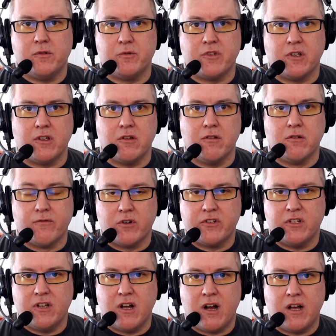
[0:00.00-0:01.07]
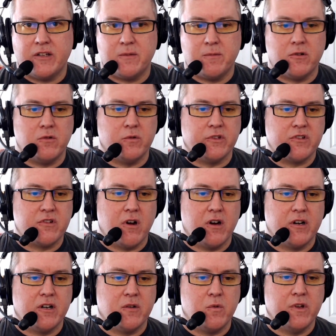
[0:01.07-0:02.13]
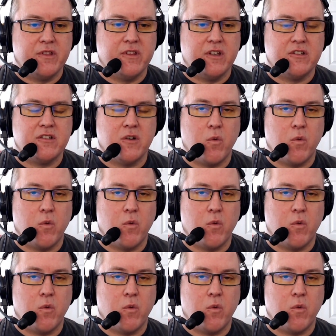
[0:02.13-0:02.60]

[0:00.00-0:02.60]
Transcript: it was a university hospital, was targeted with this.